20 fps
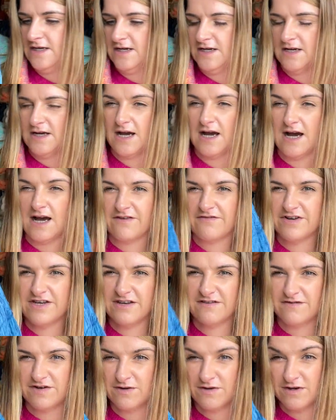haven't
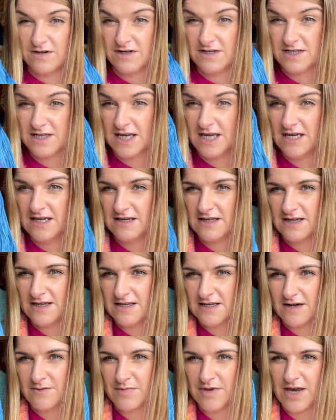even schemed these
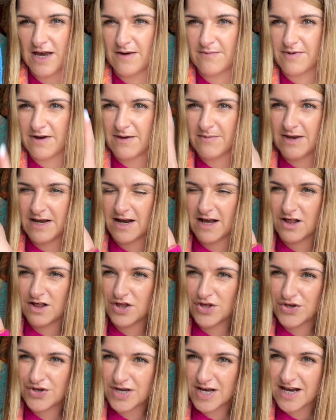up yet, but
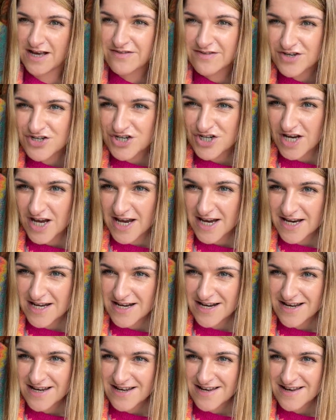look at the shine.
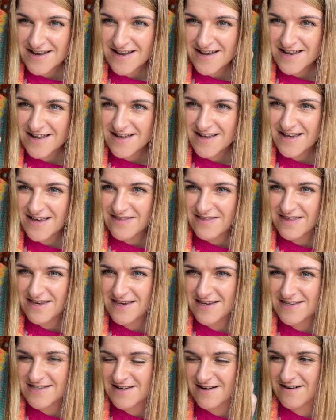
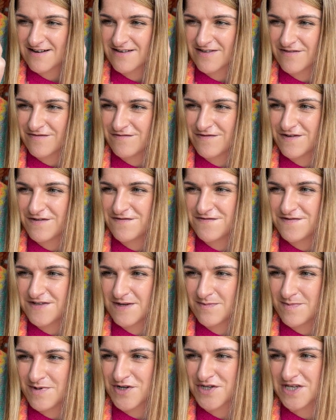These are the
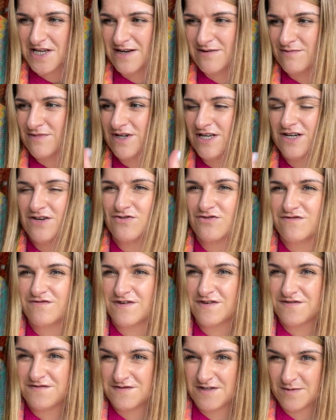50% merino,
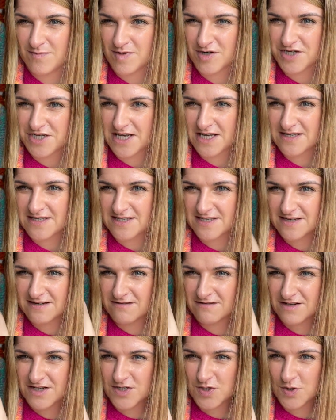50%
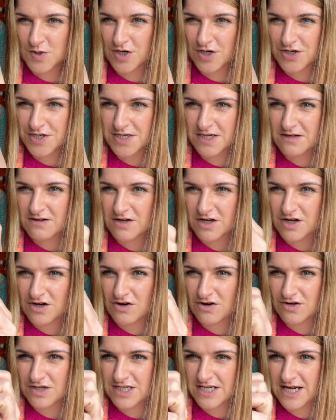silk, so your silk
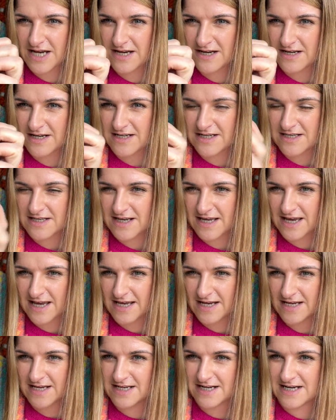content is
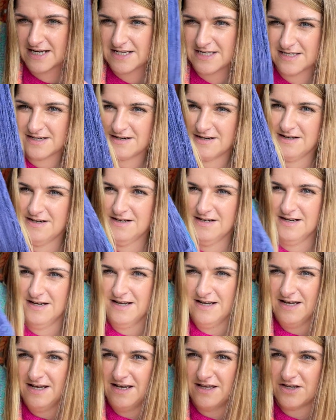getting greater.
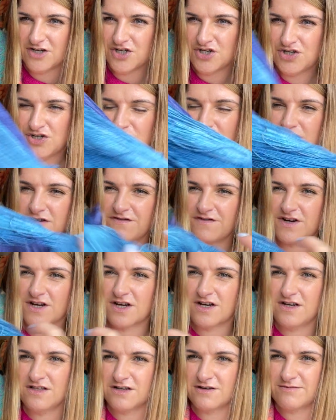There's 2 different
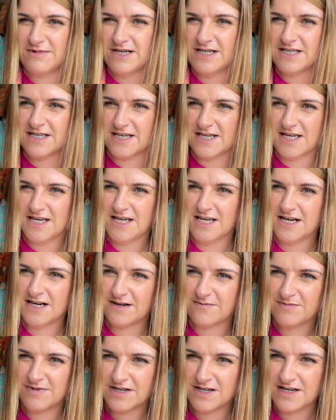colourways in here,
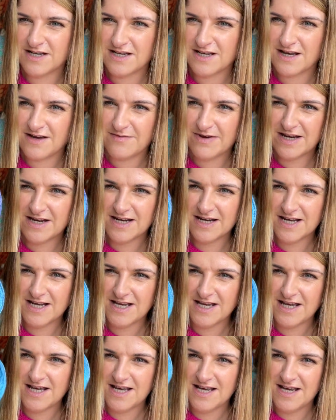but
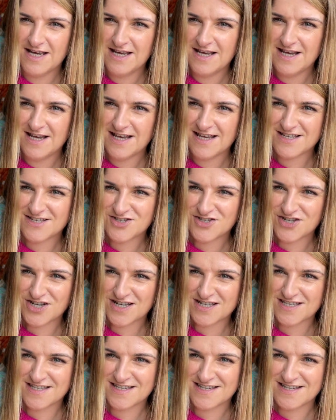it's
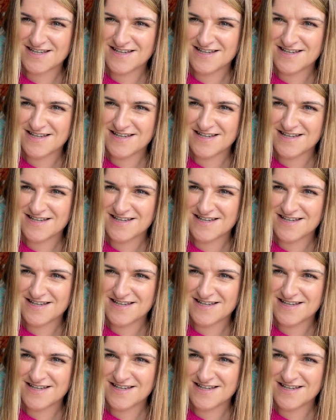just